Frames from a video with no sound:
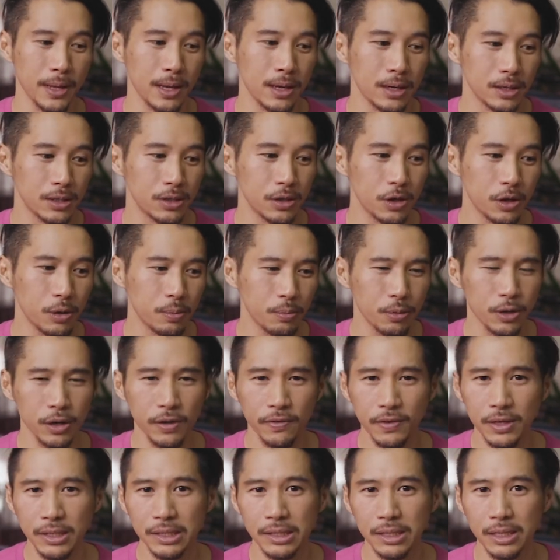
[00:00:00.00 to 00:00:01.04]
So
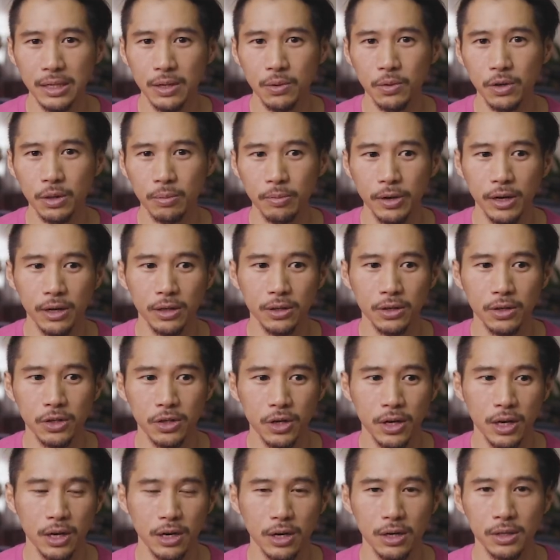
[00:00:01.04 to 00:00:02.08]
previously with my other
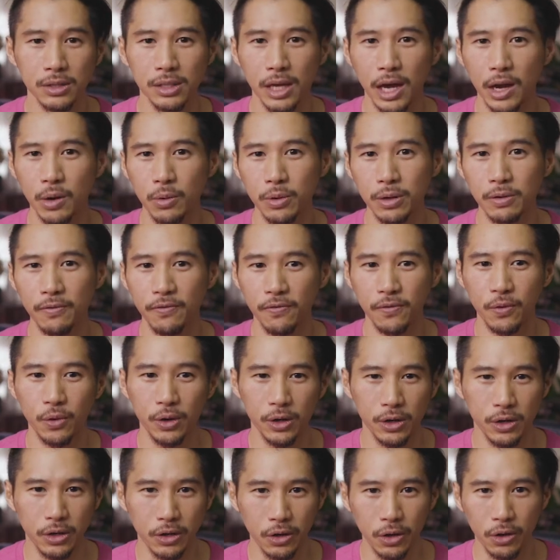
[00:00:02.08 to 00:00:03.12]
trainers, I would
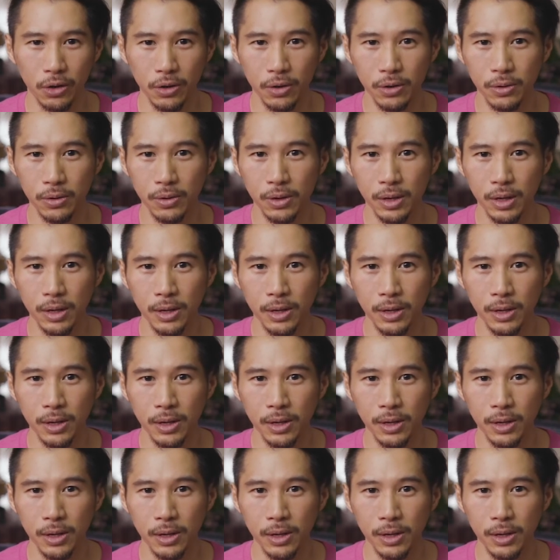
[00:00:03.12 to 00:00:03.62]
forego